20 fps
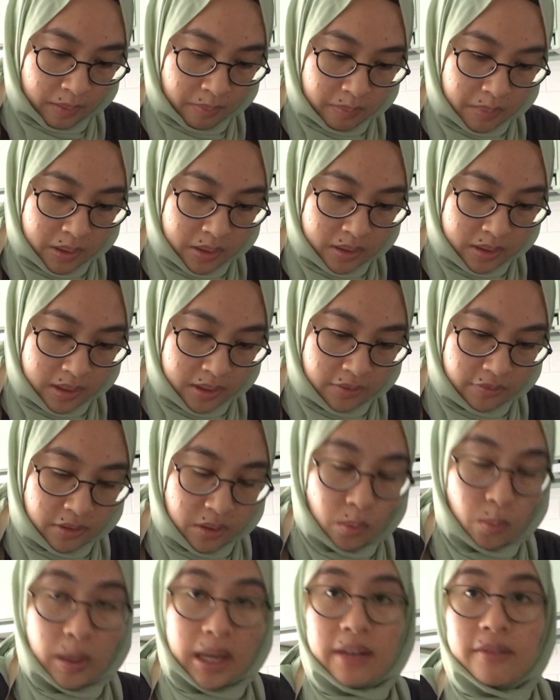because if
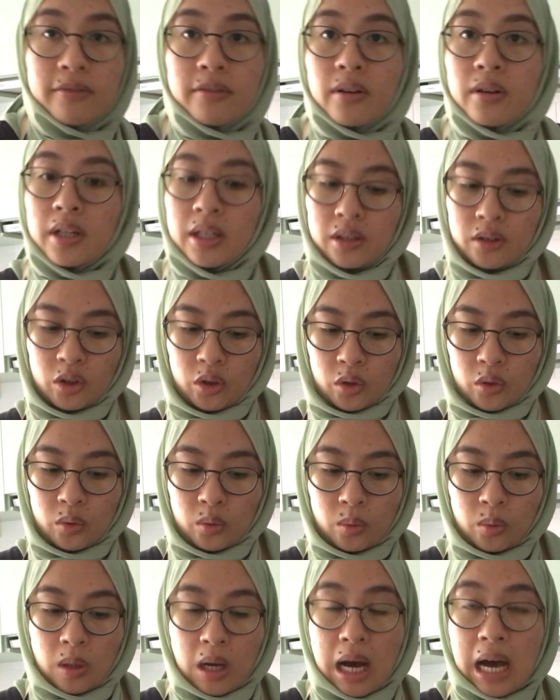you wait for it
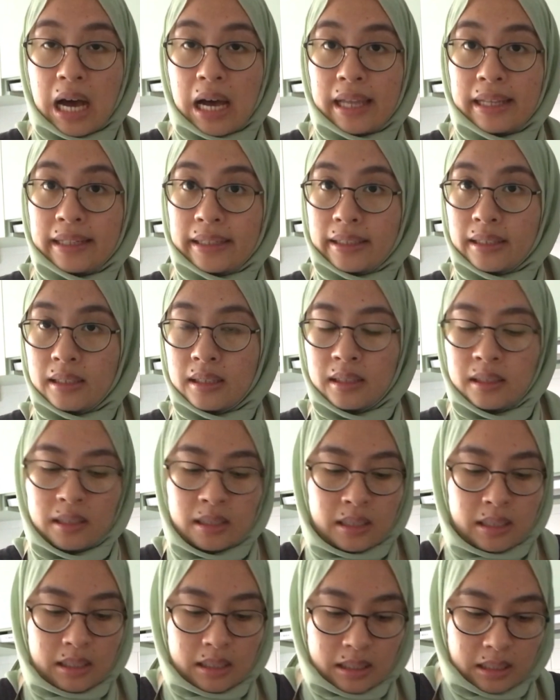to harden,
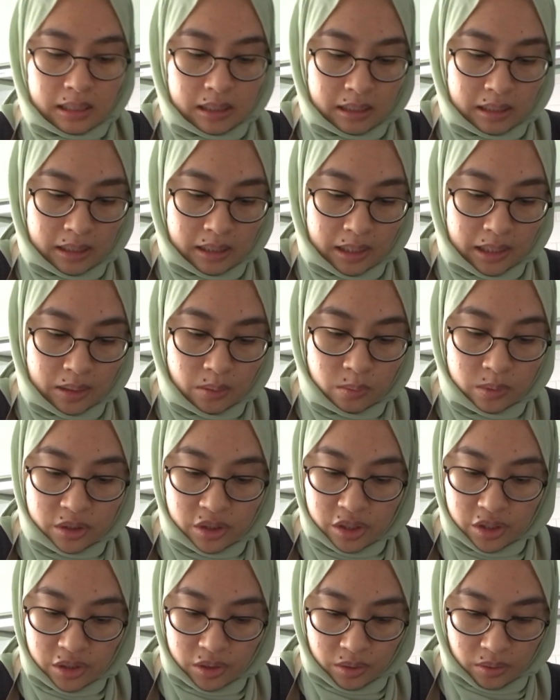it will
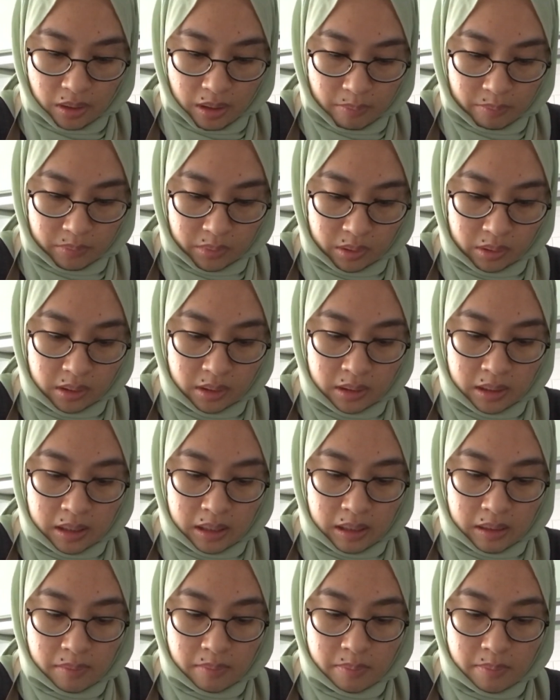just crumble.
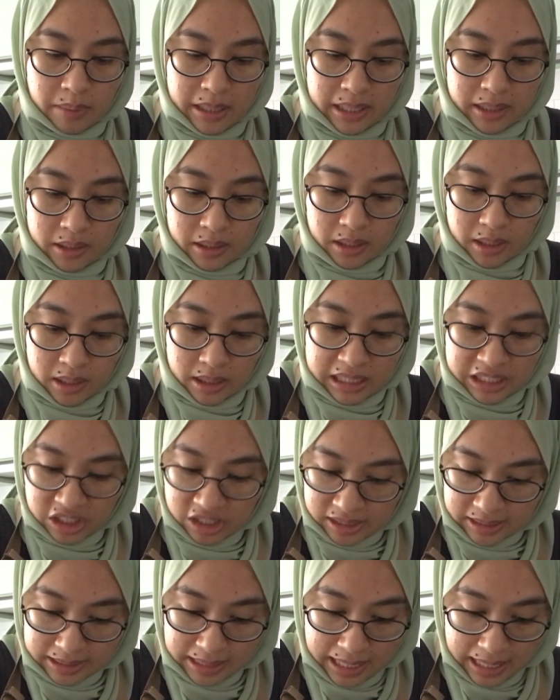But
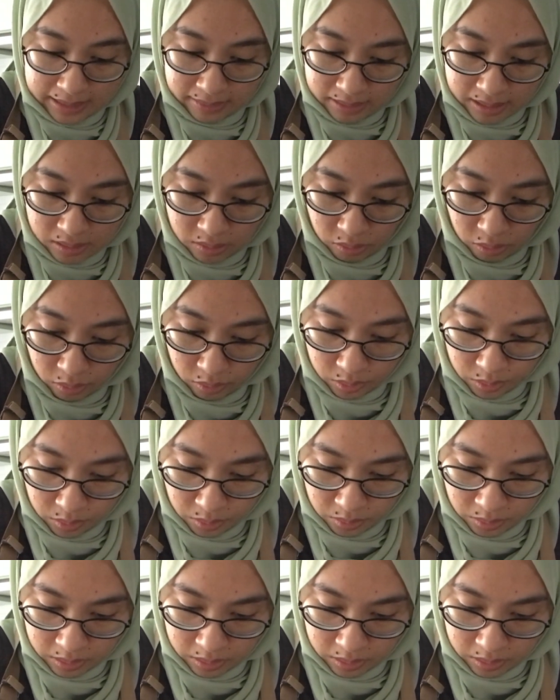just cut it through.